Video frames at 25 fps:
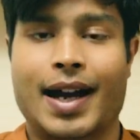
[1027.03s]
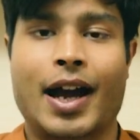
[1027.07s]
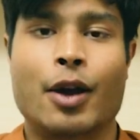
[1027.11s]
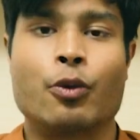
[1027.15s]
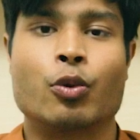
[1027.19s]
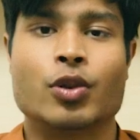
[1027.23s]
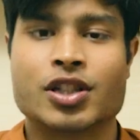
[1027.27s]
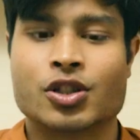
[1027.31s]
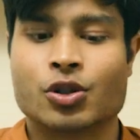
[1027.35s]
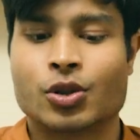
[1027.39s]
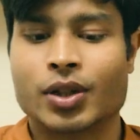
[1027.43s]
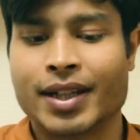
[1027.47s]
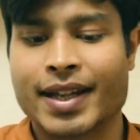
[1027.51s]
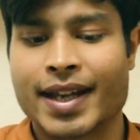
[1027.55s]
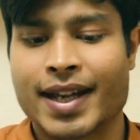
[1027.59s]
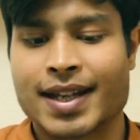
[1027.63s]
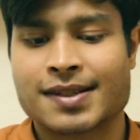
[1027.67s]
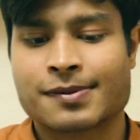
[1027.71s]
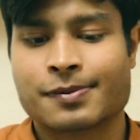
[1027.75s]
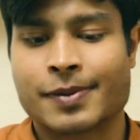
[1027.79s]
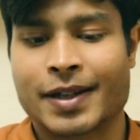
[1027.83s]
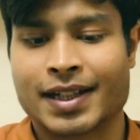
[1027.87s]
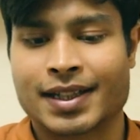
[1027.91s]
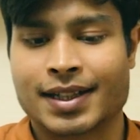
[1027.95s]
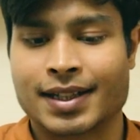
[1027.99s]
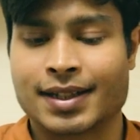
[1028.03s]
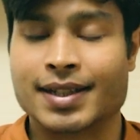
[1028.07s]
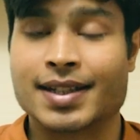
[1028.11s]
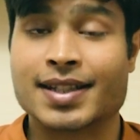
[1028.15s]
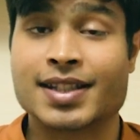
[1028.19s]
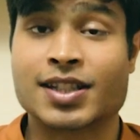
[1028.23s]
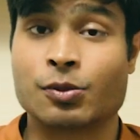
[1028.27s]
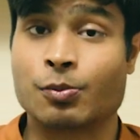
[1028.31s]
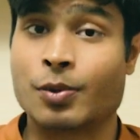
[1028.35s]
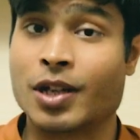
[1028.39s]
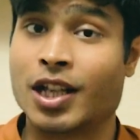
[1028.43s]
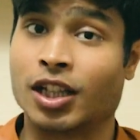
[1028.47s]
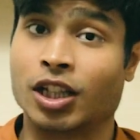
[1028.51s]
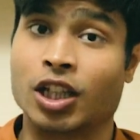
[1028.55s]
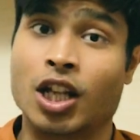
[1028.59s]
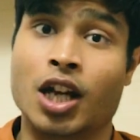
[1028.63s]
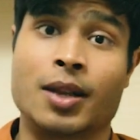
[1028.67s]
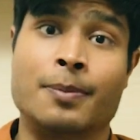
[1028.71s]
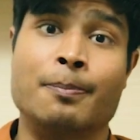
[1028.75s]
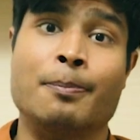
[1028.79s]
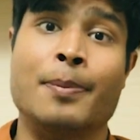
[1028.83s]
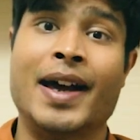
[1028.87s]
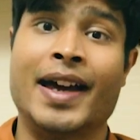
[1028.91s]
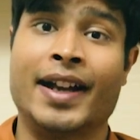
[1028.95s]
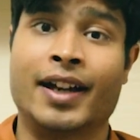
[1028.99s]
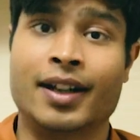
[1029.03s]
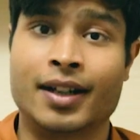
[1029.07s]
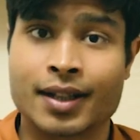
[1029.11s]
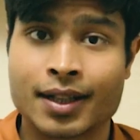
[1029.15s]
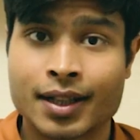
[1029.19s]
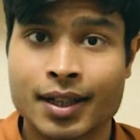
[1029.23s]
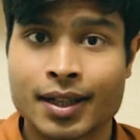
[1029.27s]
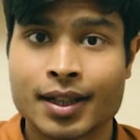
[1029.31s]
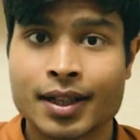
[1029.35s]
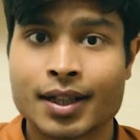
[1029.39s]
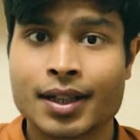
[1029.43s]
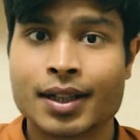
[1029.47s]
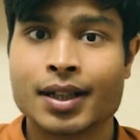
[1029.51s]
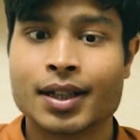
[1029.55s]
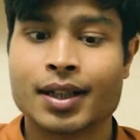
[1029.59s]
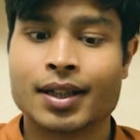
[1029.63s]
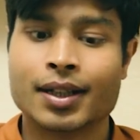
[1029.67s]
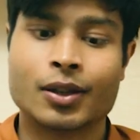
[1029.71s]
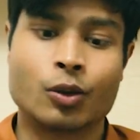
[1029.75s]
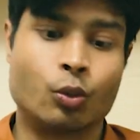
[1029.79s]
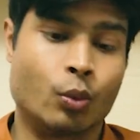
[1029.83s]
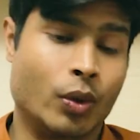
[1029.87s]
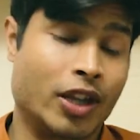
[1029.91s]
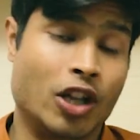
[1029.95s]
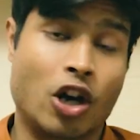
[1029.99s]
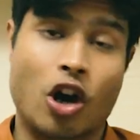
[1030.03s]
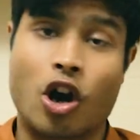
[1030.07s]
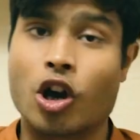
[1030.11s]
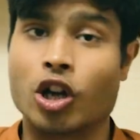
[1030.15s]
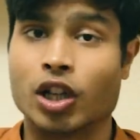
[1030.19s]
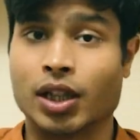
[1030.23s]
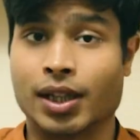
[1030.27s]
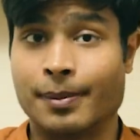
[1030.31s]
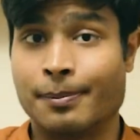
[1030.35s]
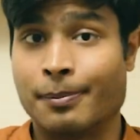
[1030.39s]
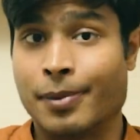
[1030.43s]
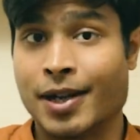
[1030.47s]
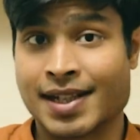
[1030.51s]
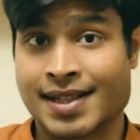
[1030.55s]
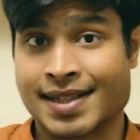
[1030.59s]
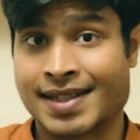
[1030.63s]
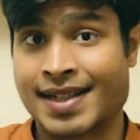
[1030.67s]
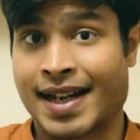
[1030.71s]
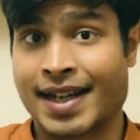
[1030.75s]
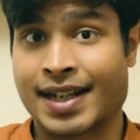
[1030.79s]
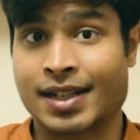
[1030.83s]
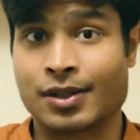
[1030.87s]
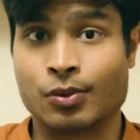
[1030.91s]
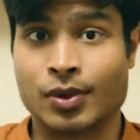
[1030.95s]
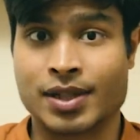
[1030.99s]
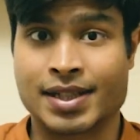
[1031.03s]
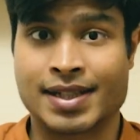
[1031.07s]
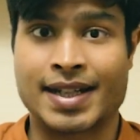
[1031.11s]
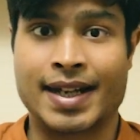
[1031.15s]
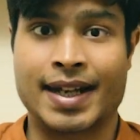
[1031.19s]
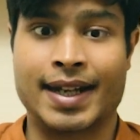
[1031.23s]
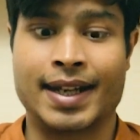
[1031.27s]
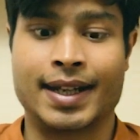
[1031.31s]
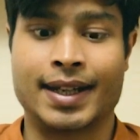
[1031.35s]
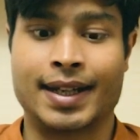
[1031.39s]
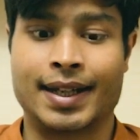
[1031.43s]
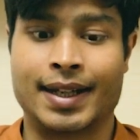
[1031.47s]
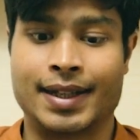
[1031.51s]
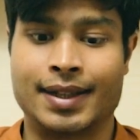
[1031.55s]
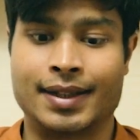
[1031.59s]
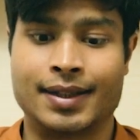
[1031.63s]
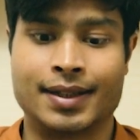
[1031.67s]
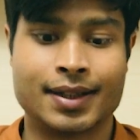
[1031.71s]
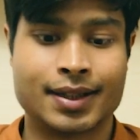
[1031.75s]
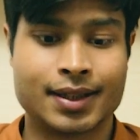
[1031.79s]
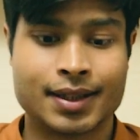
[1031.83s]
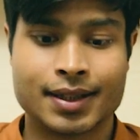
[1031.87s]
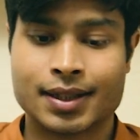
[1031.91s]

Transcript: I was really expecting this to be a lot better with all the buzz that it was getting, and